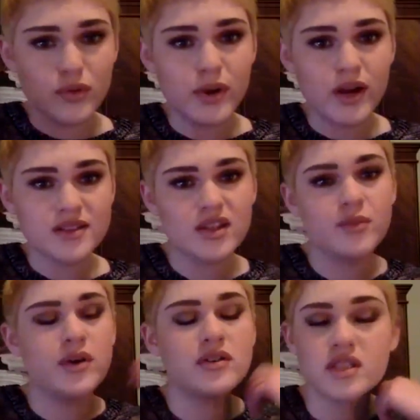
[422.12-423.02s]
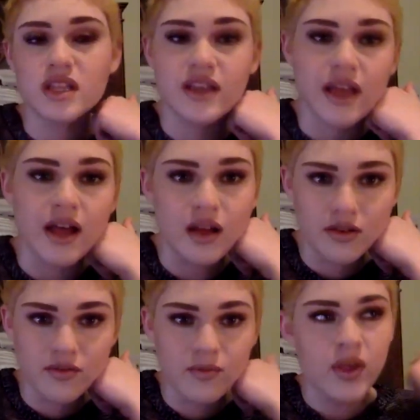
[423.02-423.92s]
box almost, and they
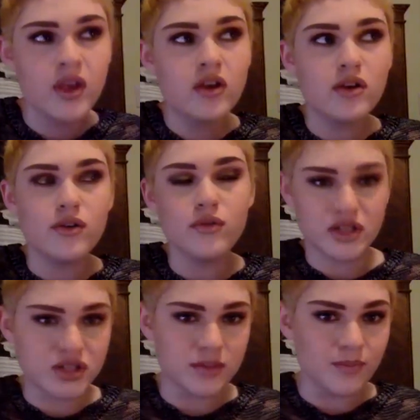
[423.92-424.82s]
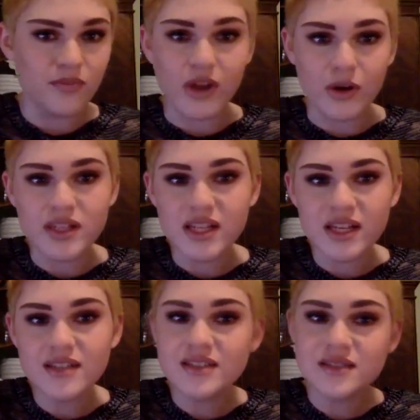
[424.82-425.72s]
have Russian fairy
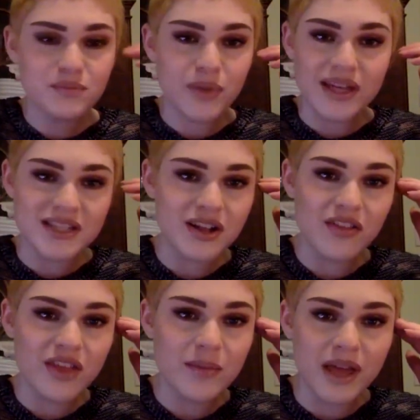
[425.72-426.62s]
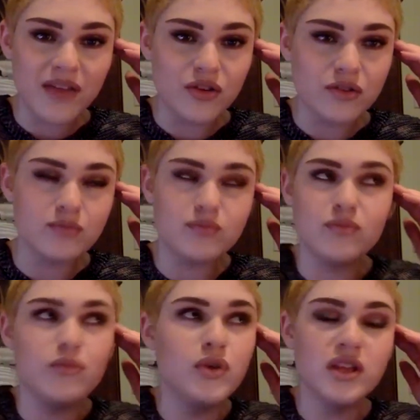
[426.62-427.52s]
tales painted on them, and they're
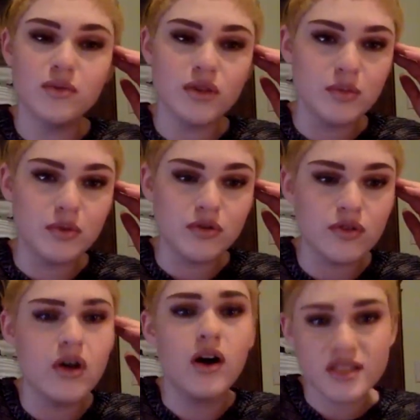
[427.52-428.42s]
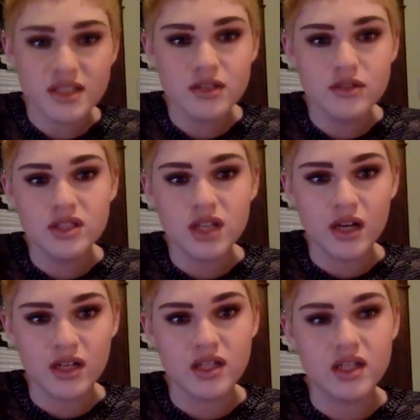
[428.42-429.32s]
really, really beautiful. Also
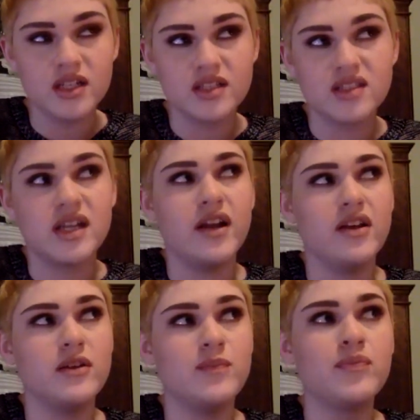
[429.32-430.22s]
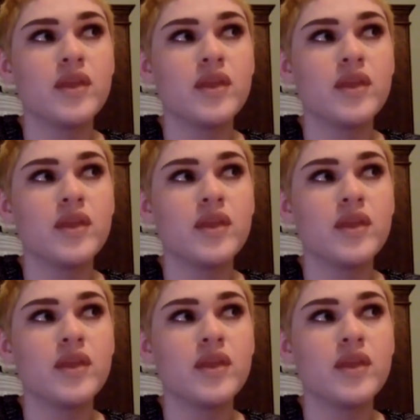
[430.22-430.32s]
done in a style